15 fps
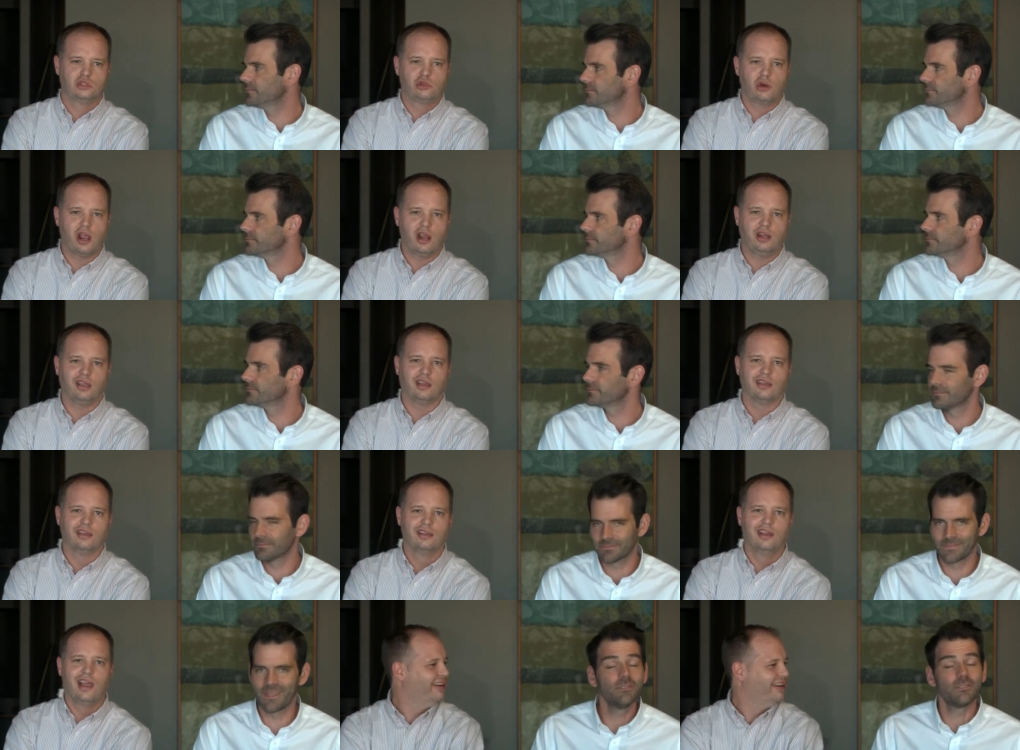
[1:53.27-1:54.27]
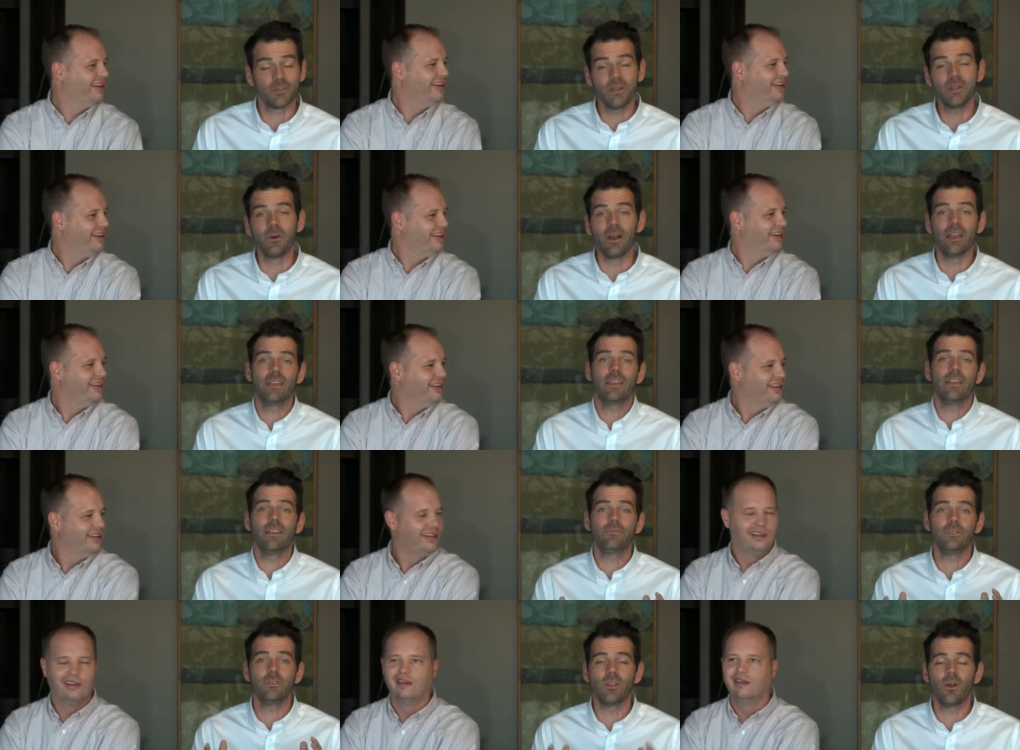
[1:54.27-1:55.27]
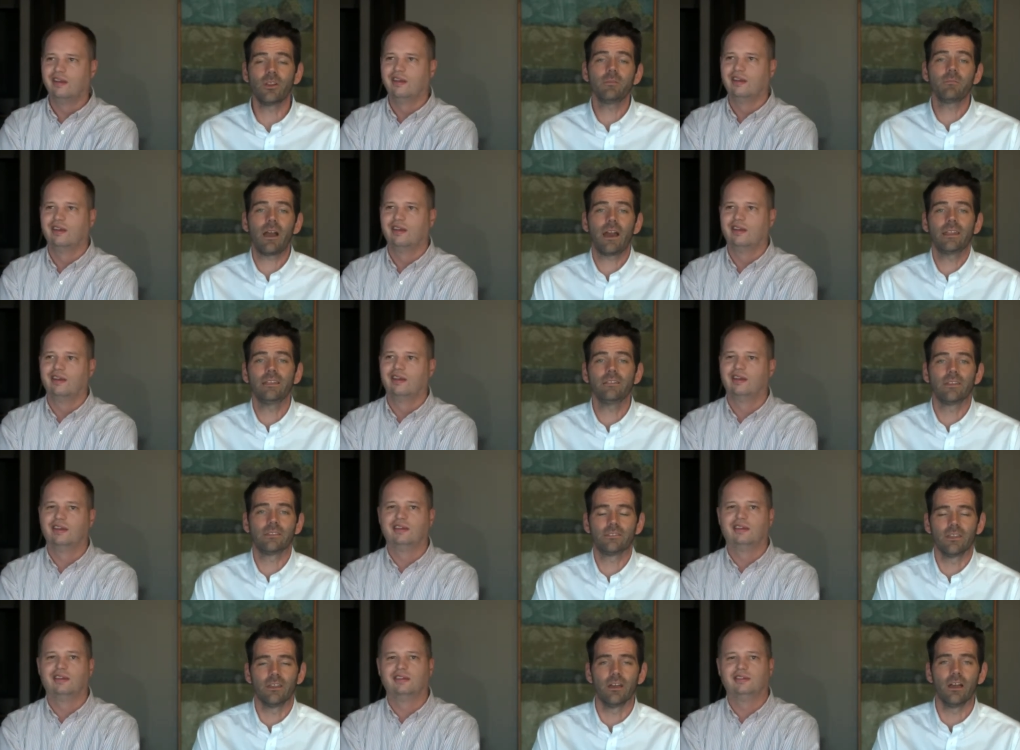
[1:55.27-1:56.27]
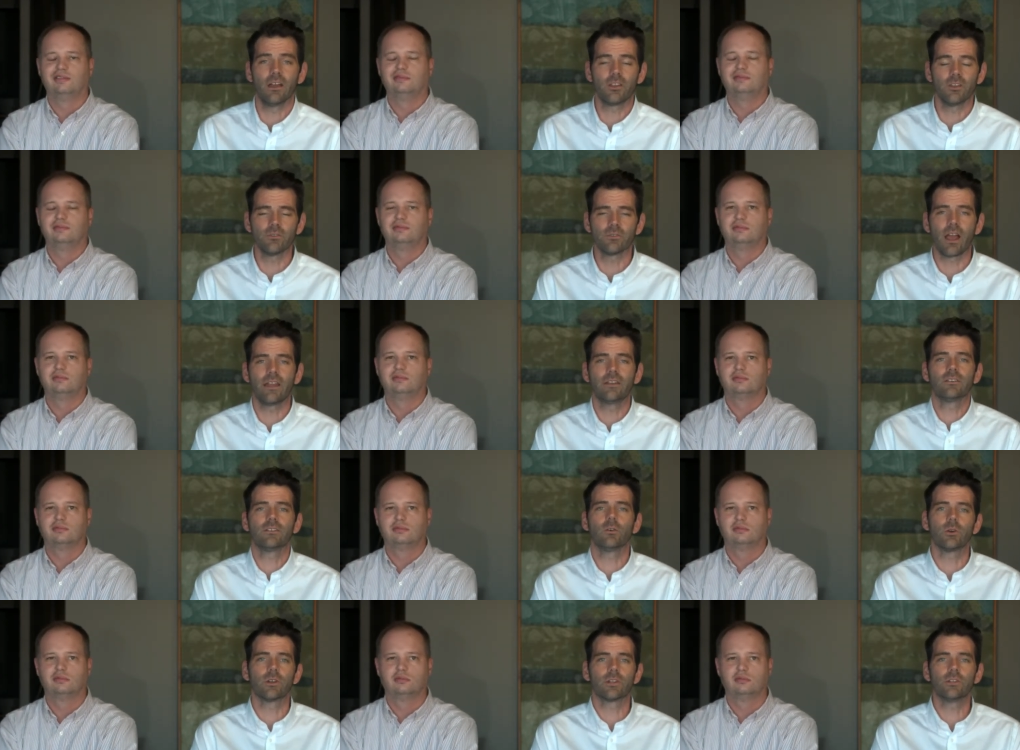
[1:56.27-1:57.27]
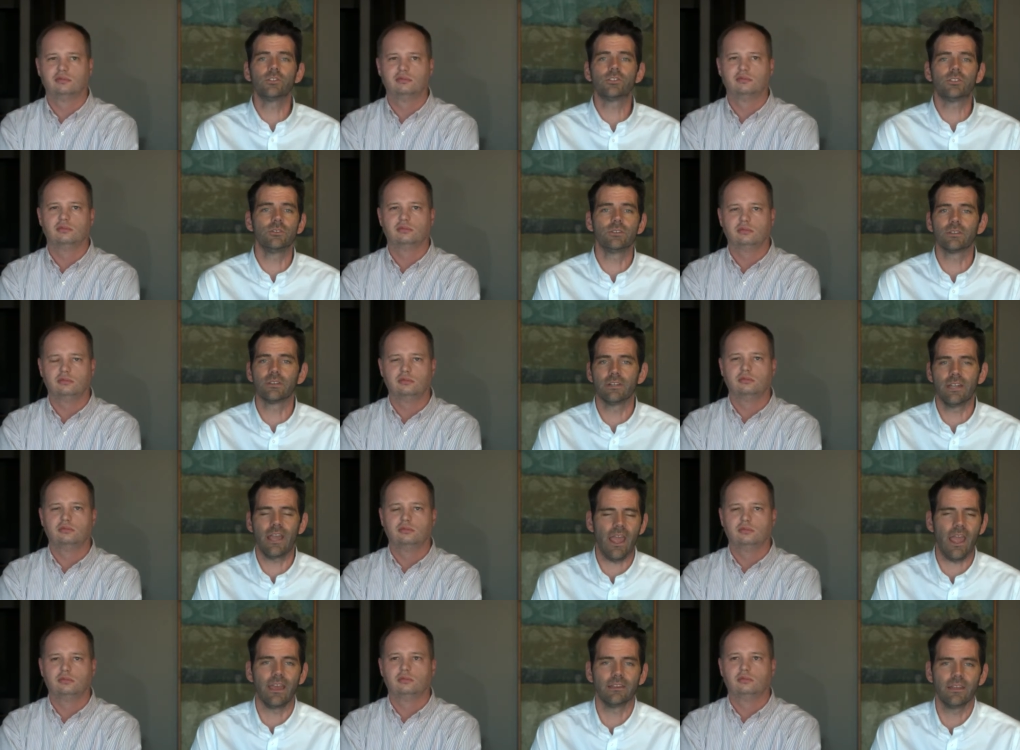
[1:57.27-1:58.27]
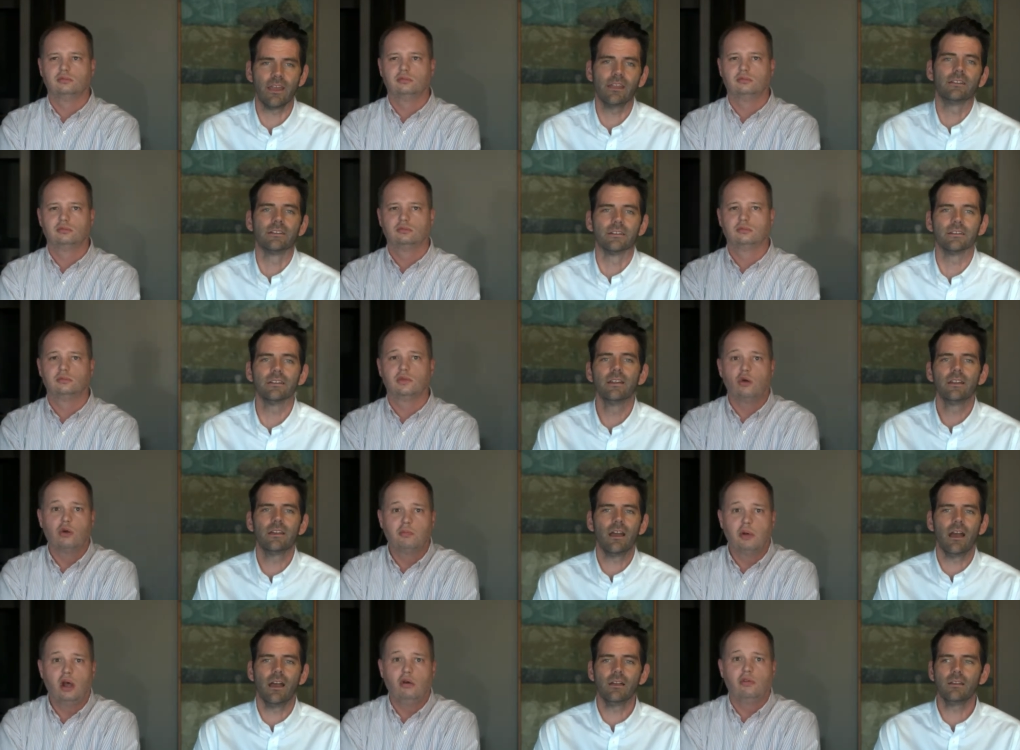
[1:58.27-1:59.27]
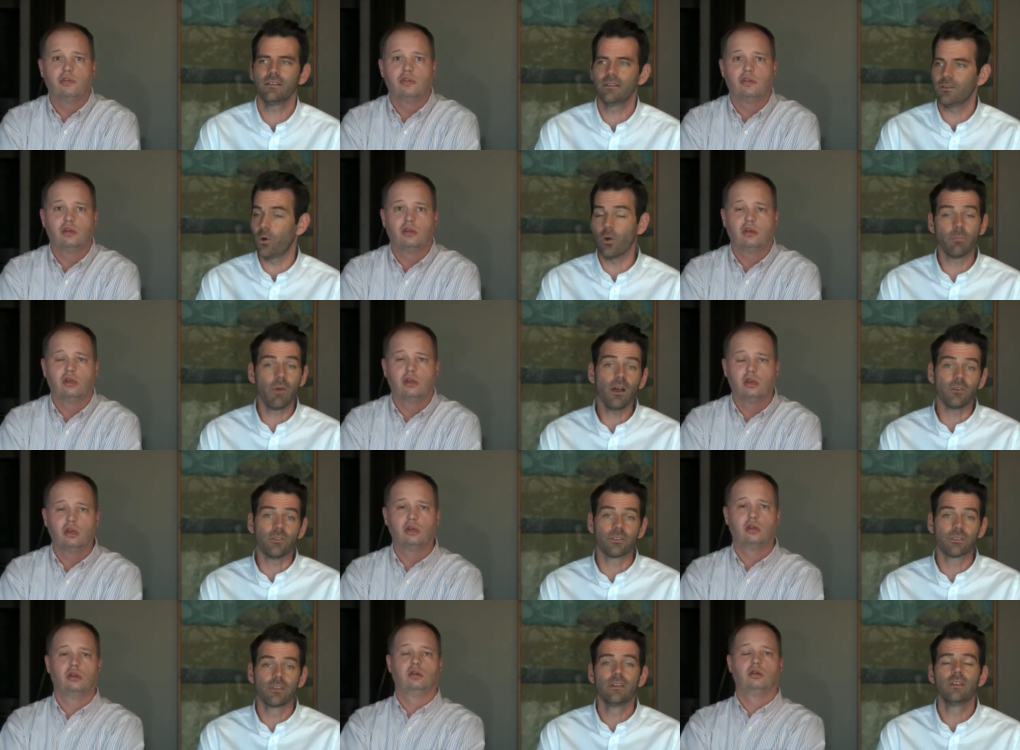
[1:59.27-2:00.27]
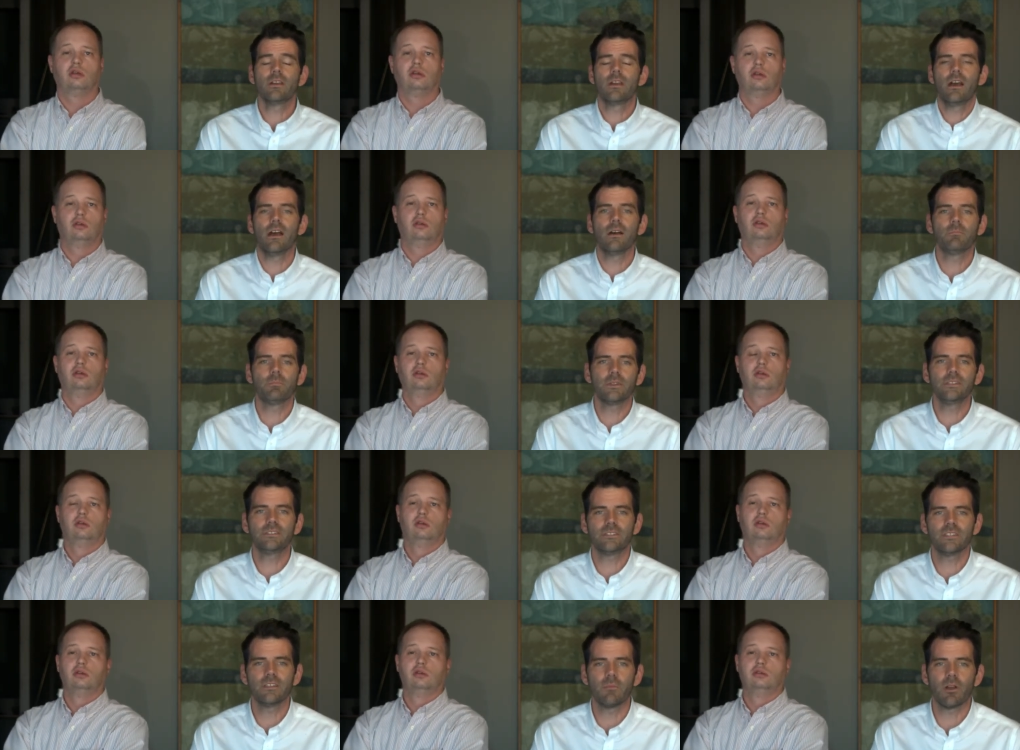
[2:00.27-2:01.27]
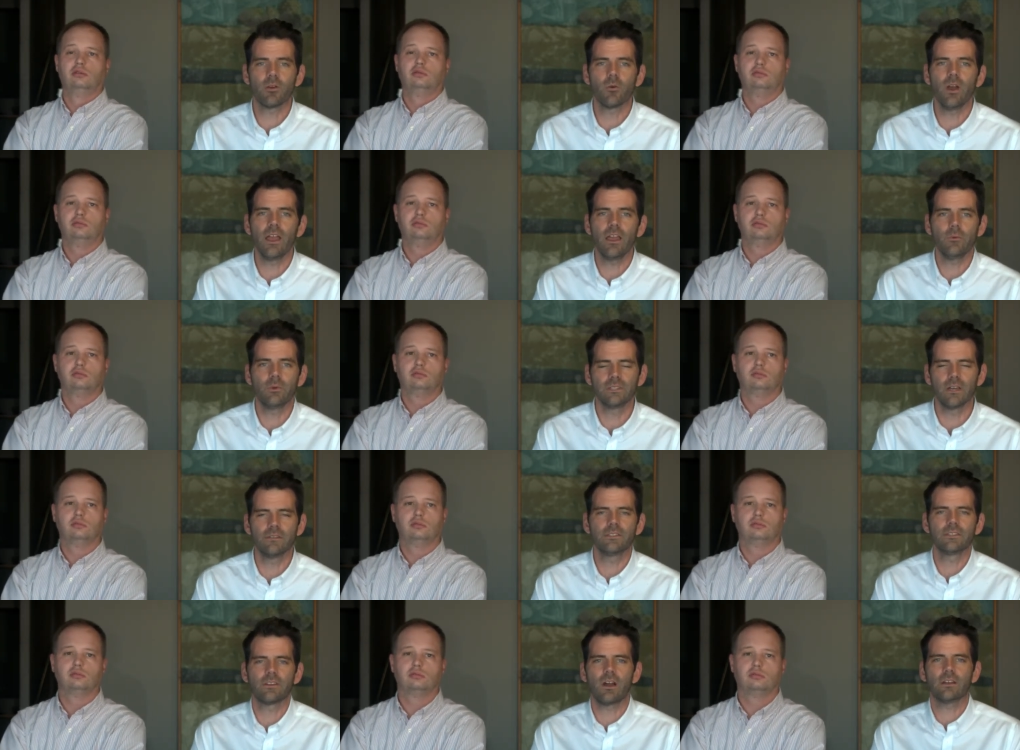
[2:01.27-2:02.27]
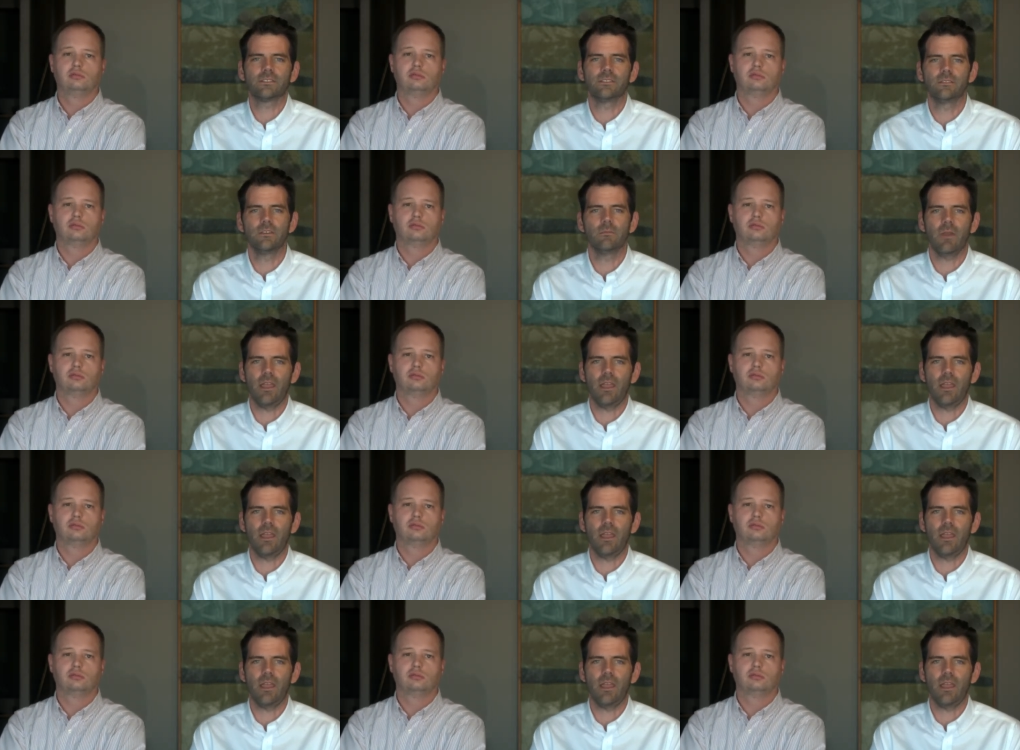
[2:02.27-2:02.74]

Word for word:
Speaker 1: Training. So anyway, if you know anybody that's a, a good writer or a good shooter and, and editor, or uh, both, uh, or both, uh, please send them our way. We'd love to talk to them,